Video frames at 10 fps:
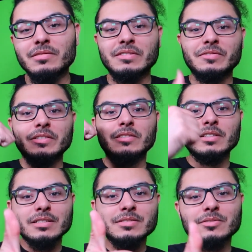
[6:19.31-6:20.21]
give this video a
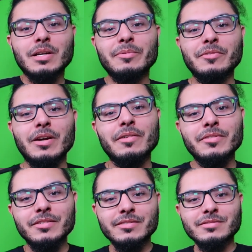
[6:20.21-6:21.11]
like. Subscribe if you haven't.